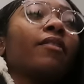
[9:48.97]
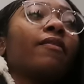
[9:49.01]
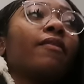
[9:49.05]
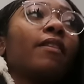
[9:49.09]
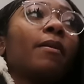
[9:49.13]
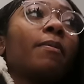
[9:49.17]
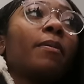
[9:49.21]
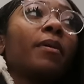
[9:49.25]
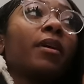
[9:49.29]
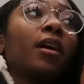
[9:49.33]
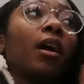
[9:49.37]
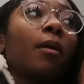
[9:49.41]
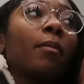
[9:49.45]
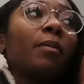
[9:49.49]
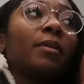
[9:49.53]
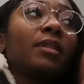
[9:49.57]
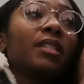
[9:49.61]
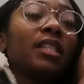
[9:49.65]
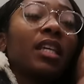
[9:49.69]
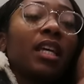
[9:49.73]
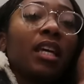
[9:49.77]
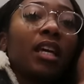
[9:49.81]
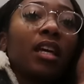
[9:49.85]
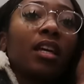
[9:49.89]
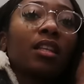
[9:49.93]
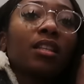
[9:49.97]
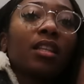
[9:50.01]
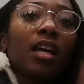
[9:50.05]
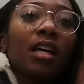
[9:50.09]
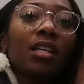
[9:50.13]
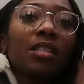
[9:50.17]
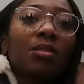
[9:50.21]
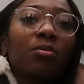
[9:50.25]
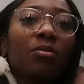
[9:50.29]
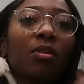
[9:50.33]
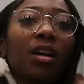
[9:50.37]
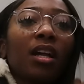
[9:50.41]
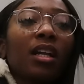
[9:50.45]
a flipping cup of tea.
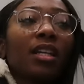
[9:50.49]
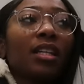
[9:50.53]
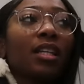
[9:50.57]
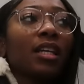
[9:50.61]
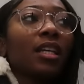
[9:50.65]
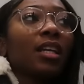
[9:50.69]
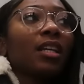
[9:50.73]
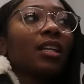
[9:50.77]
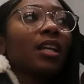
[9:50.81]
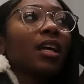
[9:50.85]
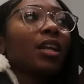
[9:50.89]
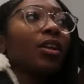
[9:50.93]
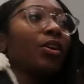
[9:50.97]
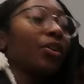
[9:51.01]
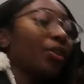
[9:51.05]
That's what I need. I